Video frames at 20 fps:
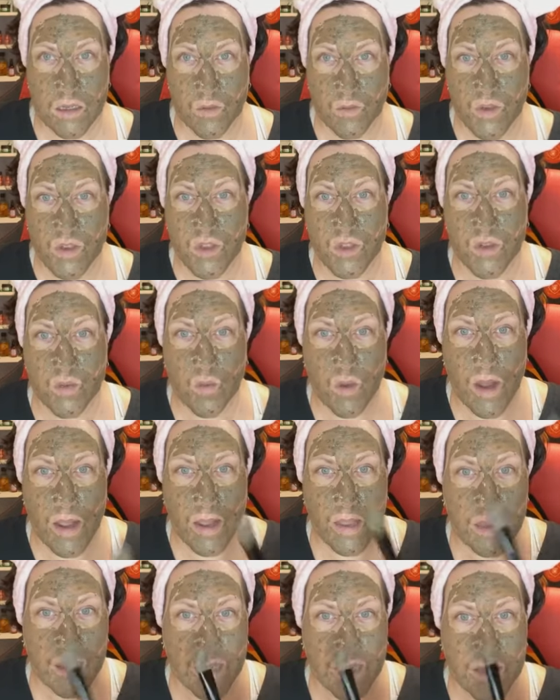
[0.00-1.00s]
which is why
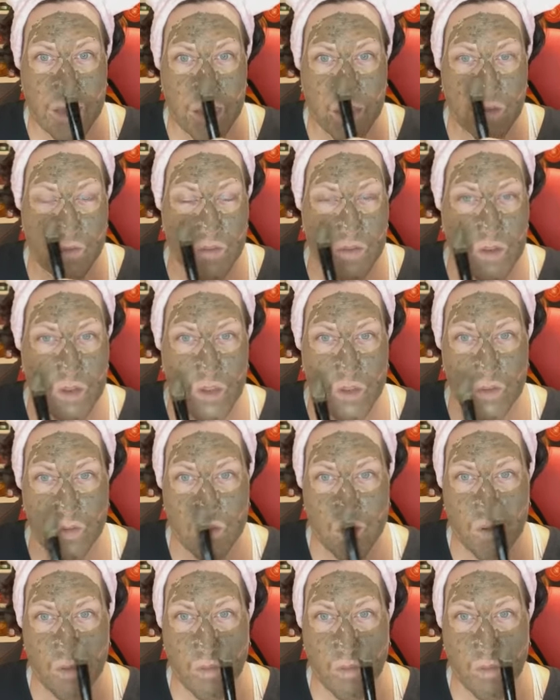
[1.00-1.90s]
I like it to use it